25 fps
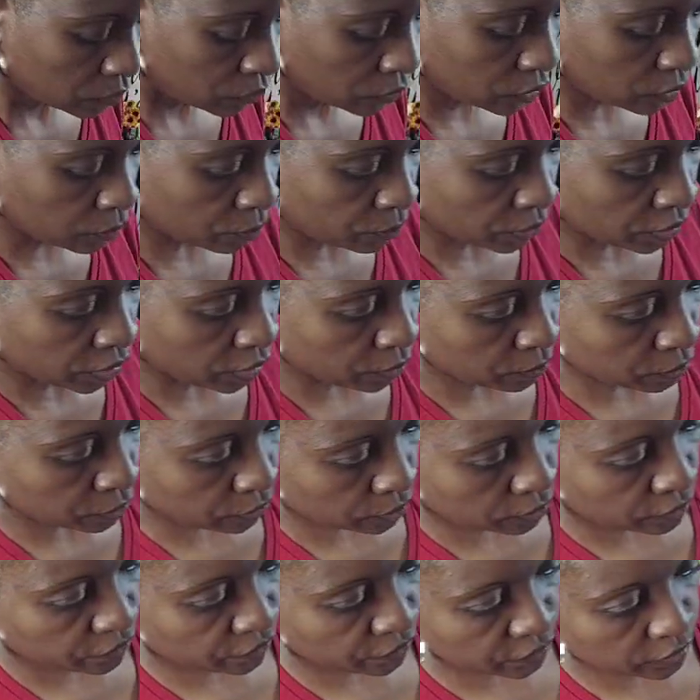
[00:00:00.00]
The paper
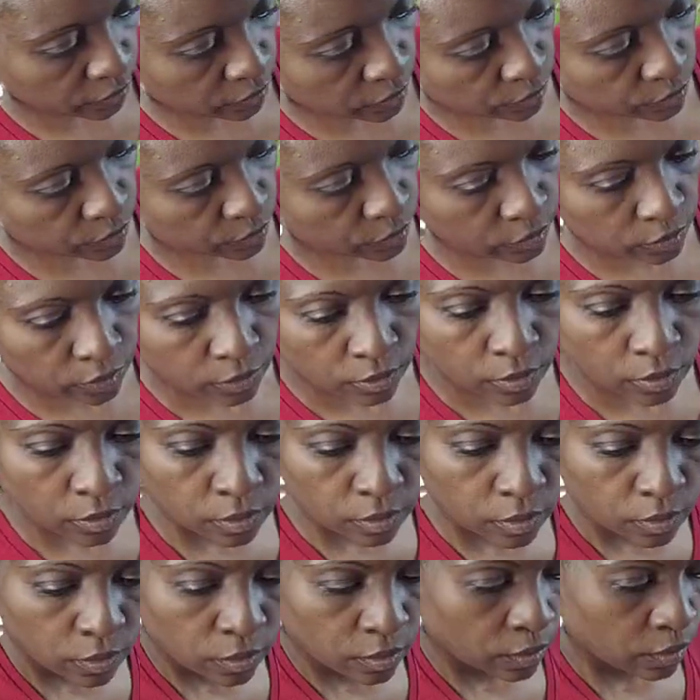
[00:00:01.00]
fillers.
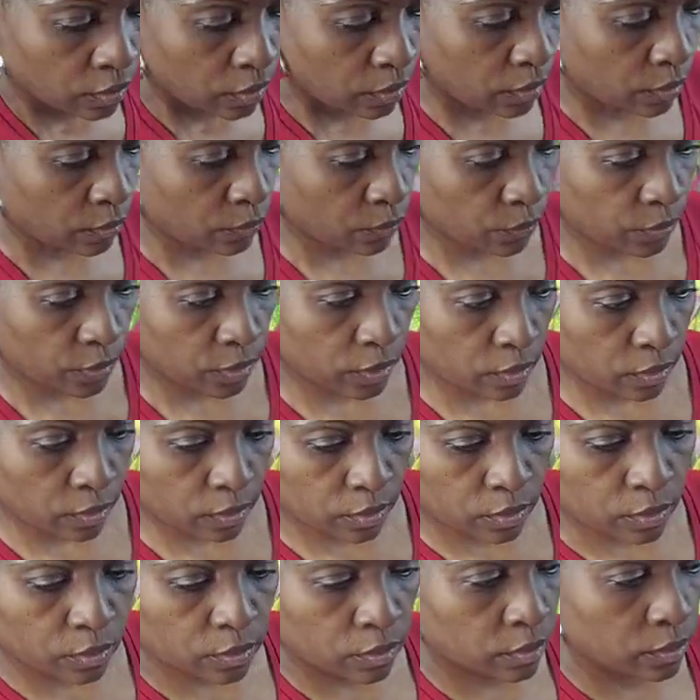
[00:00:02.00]
That way
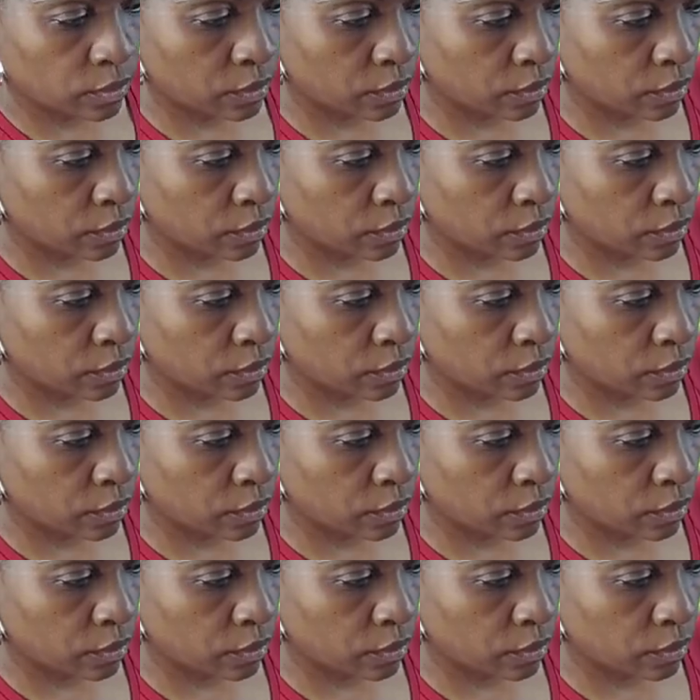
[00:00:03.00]
you can